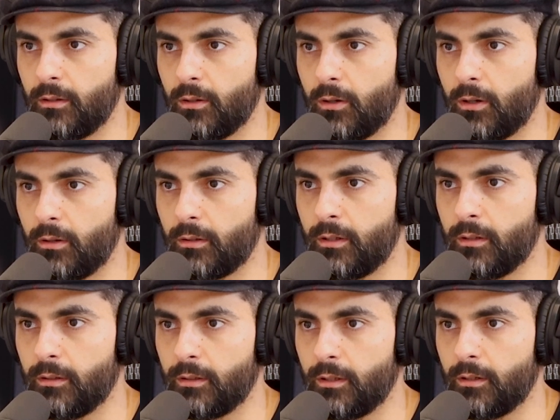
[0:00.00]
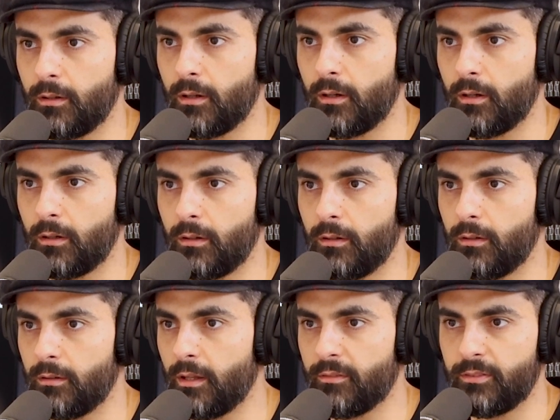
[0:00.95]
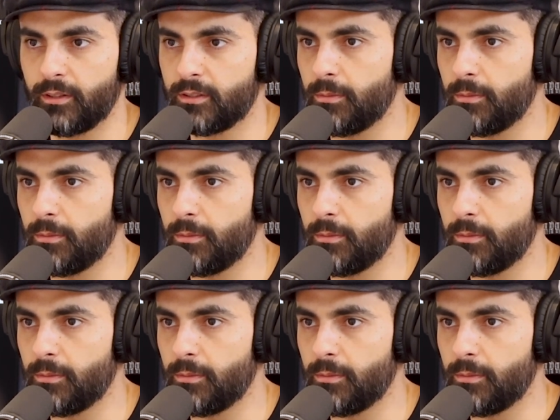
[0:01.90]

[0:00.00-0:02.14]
are killing it on Netflix